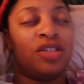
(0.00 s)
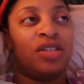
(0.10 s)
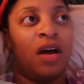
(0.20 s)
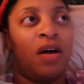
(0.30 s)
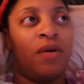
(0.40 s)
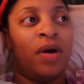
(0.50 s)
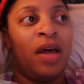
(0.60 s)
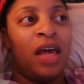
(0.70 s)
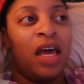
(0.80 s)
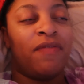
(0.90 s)
So
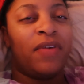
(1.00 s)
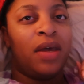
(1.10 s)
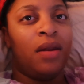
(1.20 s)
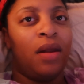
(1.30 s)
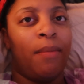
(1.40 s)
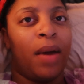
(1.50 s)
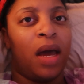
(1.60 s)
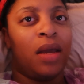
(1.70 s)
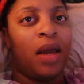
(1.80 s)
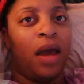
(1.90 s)
if
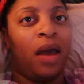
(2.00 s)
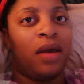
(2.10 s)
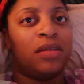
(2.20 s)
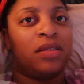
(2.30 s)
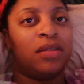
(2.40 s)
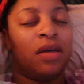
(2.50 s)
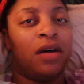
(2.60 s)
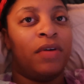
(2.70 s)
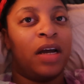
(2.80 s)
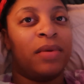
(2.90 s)
anybody has
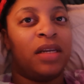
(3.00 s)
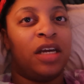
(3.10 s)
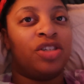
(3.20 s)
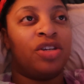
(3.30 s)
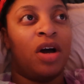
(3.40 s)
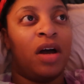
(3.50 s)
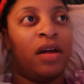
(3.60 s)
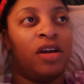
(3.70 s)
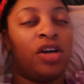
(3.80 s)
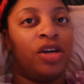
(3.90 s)
a recommendation
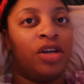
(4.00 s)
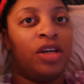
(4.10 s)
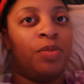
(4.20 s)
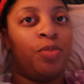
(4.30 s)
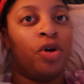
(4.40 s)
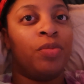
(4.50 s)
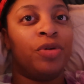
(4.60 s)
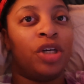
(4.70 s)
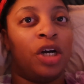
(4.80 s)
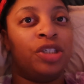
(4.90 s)
on good
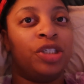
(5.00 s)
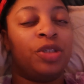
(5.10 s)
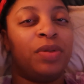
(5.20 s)
portable chargers,